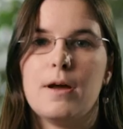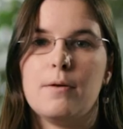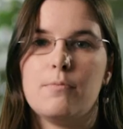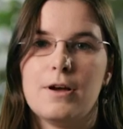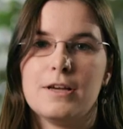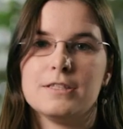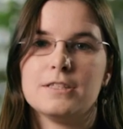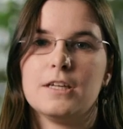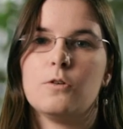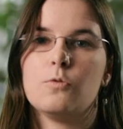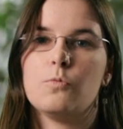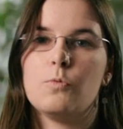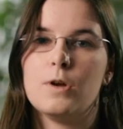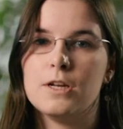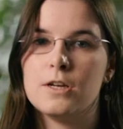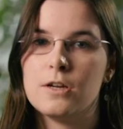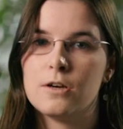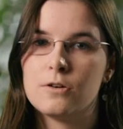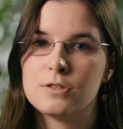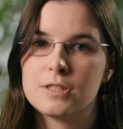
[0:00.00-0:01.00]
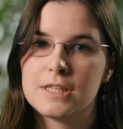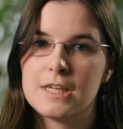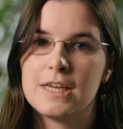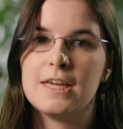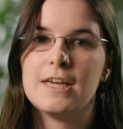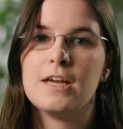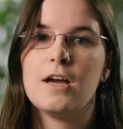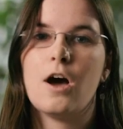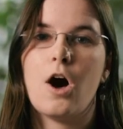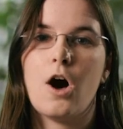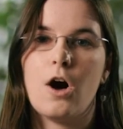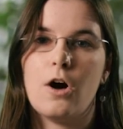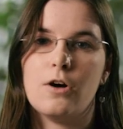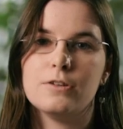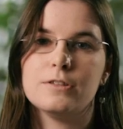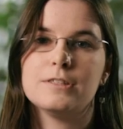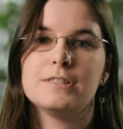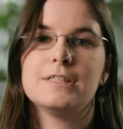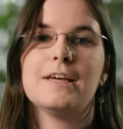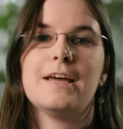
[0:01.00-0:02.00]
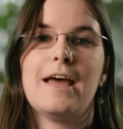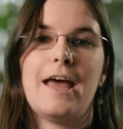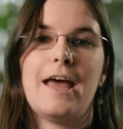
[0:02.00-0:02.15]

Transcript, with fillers: by pressing Windows key, Alt,